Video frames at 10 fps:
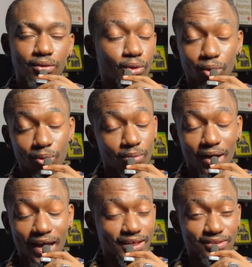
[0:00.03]

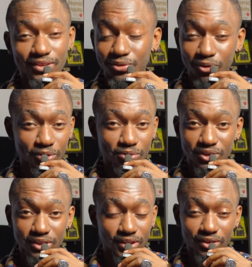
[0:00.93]
No, I did not
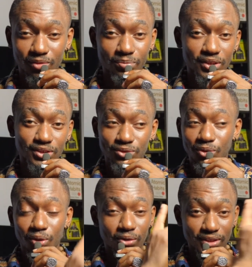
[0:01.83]
use Citadel paints
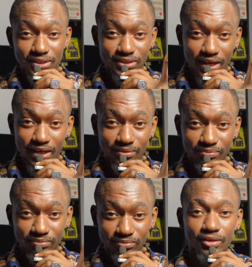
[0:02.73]
to color this guy.
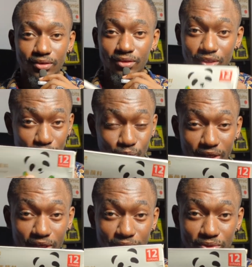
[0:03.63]
Here's
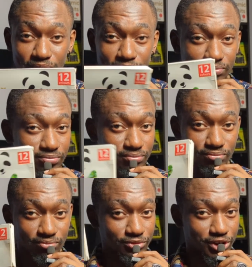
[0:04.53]
what I used:
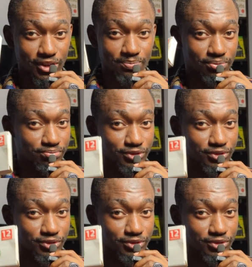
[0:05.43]
cheap,